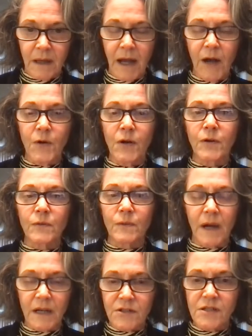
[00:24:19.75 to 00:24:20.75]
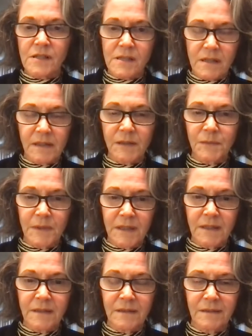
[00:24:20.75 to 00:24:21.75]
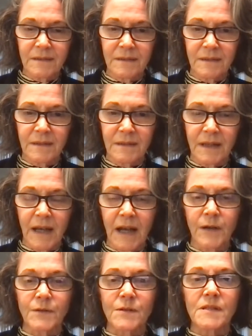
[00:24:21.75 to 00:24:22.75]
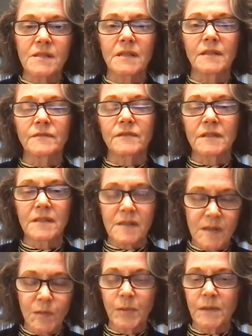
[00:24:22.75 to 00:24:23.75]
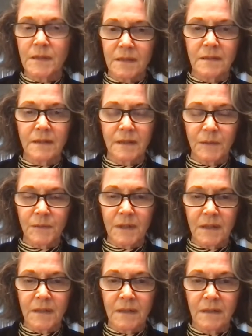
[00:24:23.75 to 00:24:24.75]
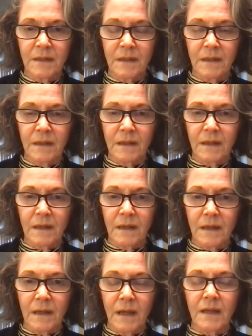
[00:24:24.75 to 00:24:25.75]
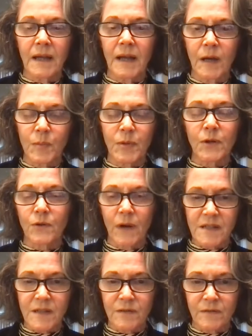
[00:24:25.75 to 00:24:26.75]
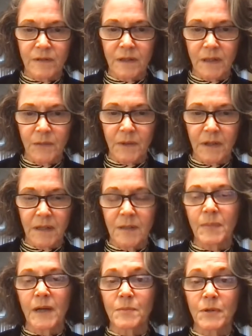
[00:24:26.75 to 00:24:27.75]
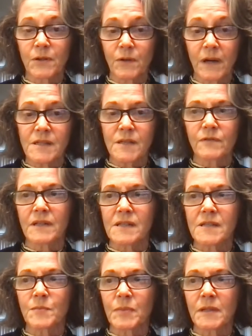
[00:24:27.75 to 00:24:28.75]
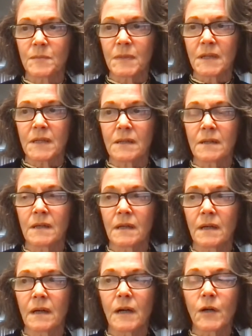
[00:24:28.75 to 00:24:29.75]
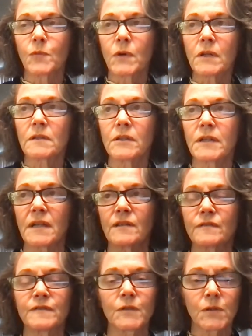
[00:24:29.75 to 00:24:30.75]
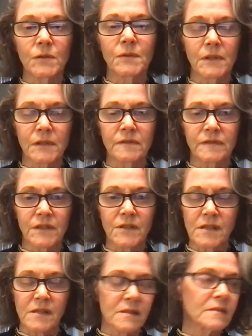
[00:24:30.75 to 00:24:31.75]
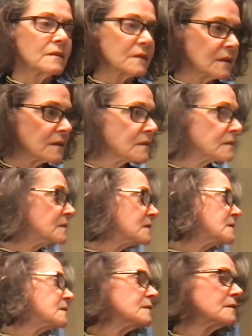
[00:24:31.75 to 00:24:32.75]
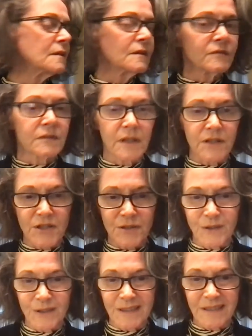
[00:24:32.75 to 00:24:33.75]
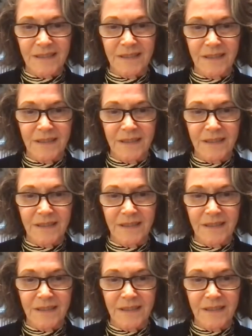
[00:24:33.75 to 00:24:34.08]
How courageous are we? How self-disciplined are we? And how progressive are we? And by progressive, I simply mean, are we looking forward versus looking over our shoulder?